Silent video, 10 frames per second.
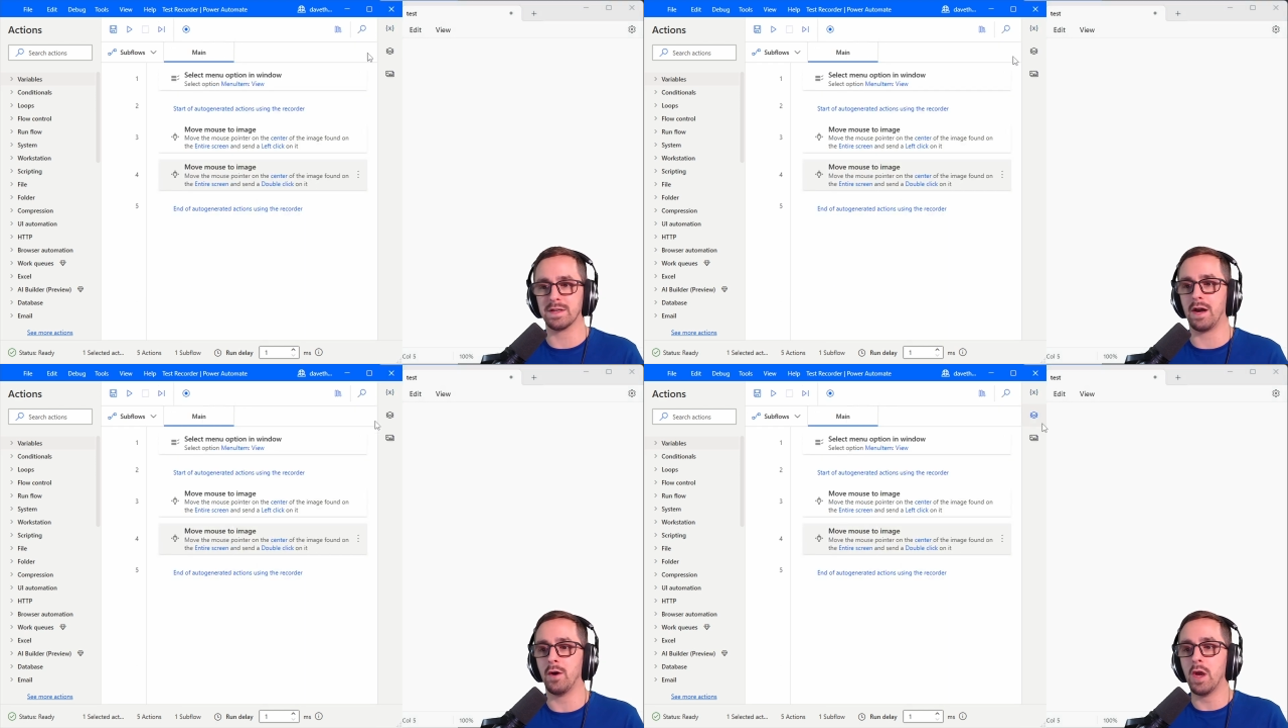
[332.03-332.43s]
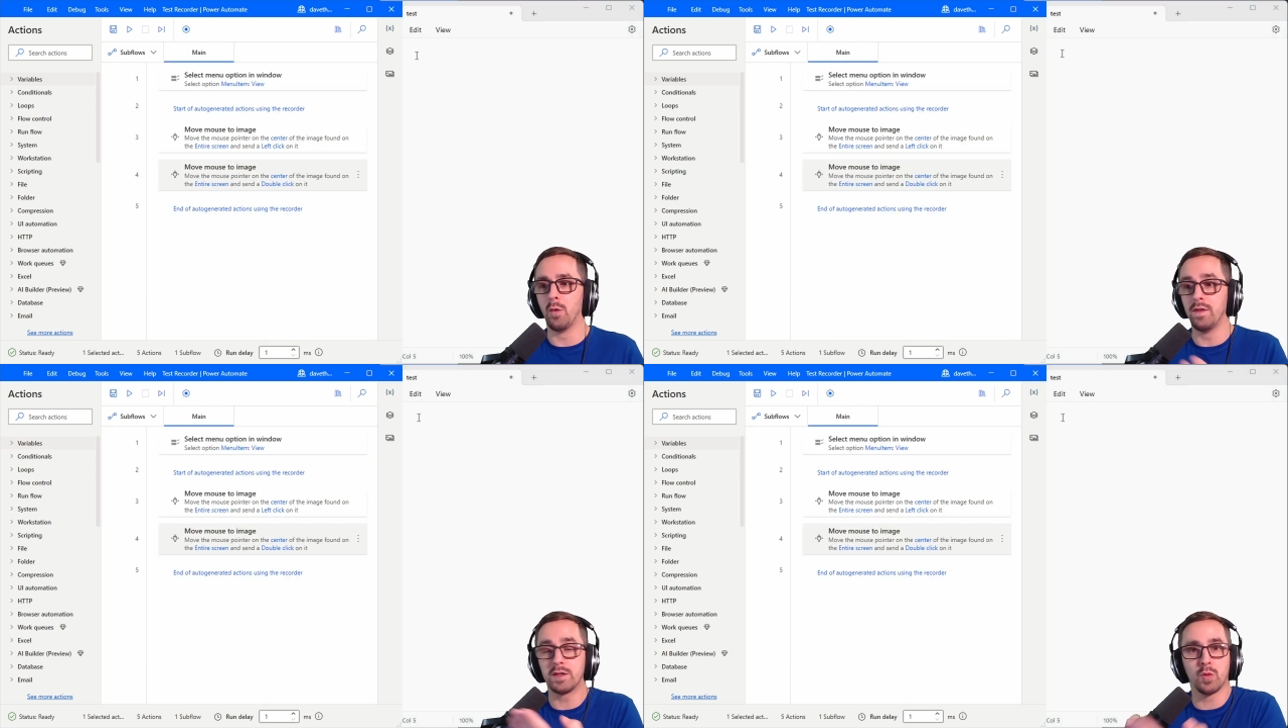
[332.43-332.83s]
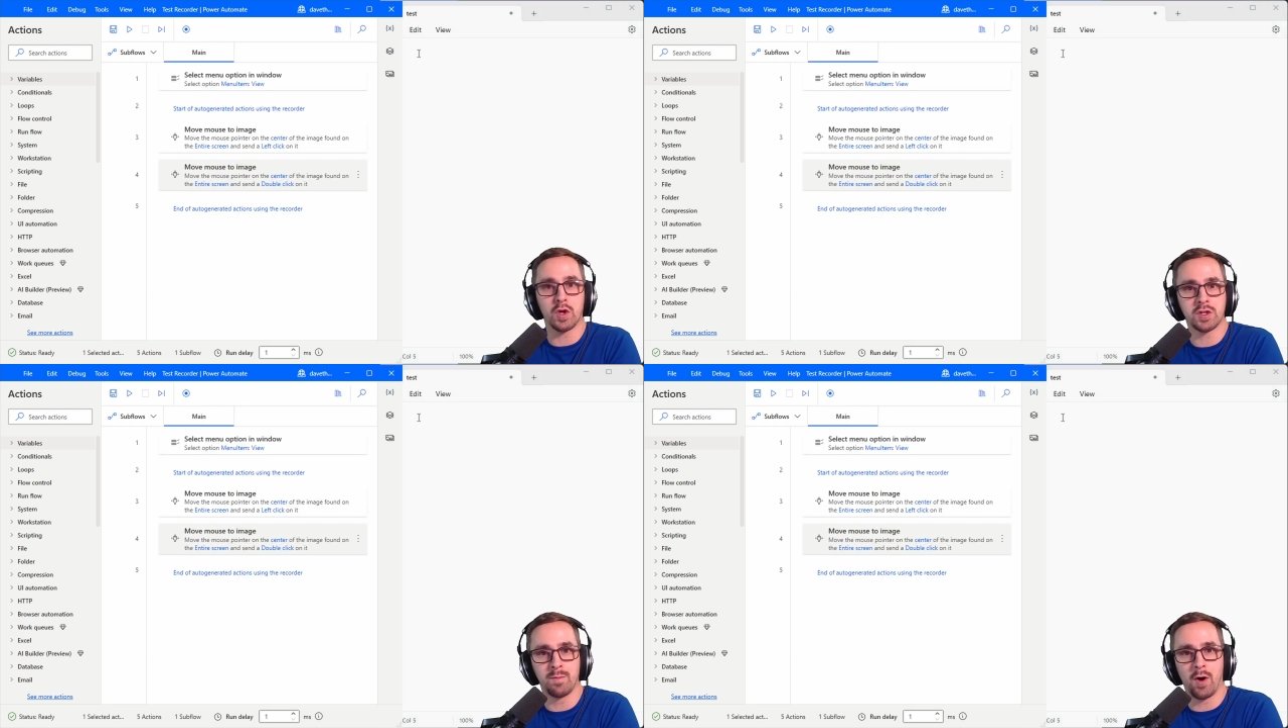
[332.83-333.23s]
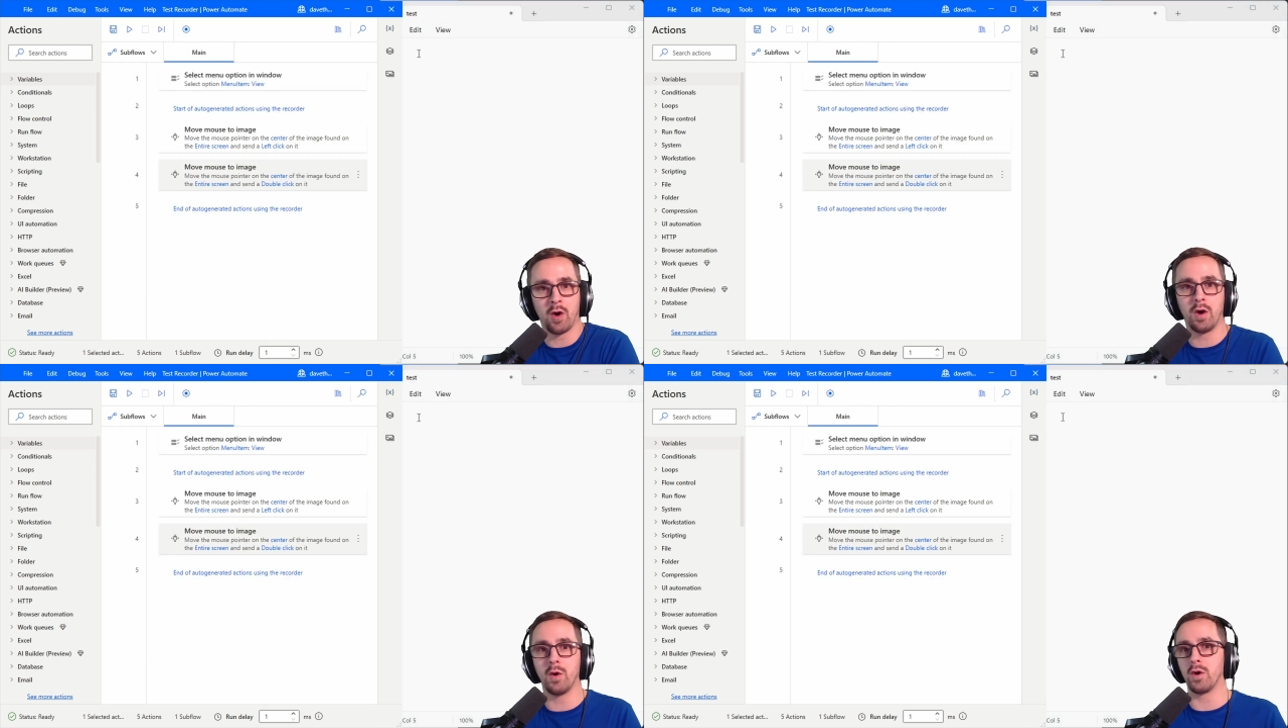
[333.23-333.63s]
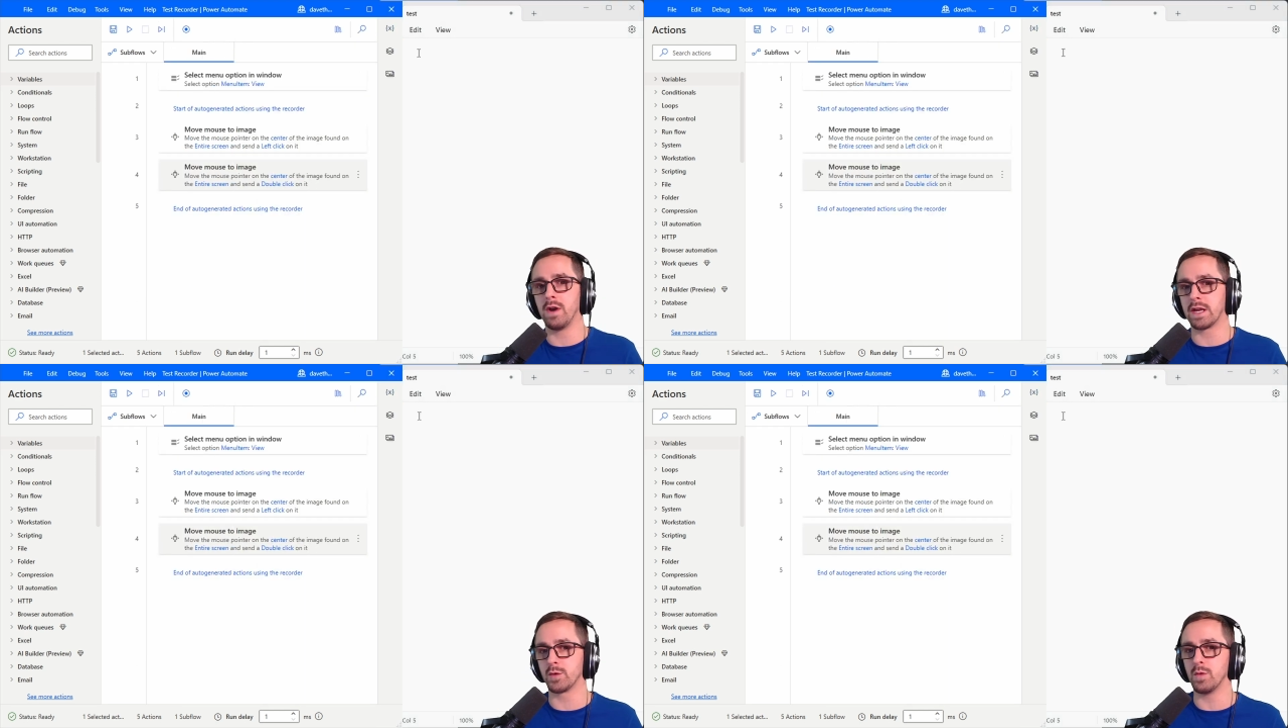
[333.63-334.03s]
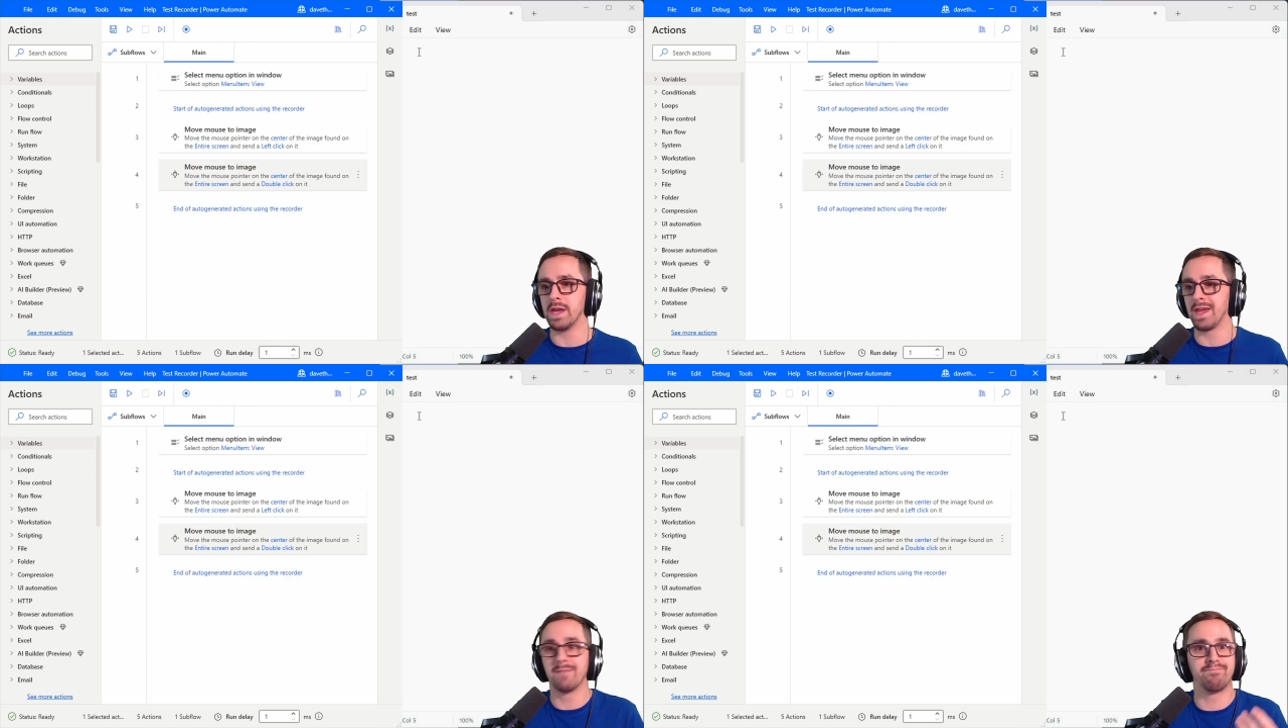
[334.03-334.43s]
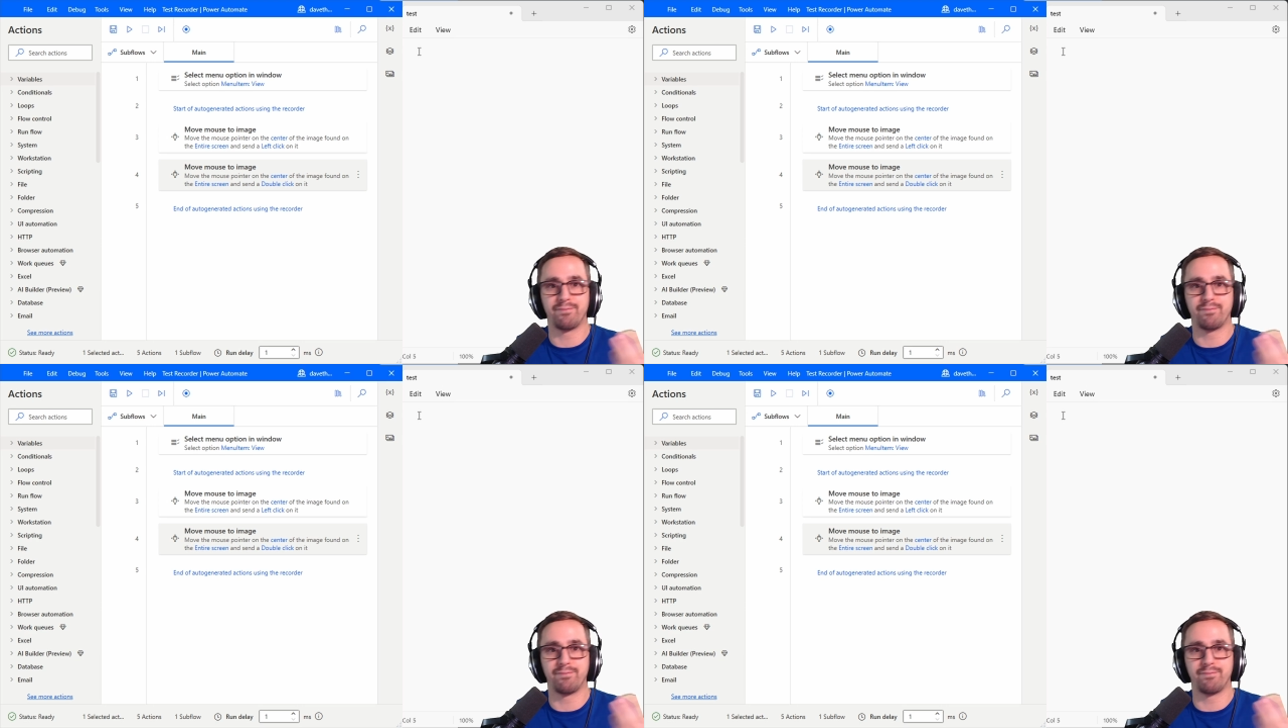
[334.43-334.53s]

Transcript: Now, will this work tomorrow or next week?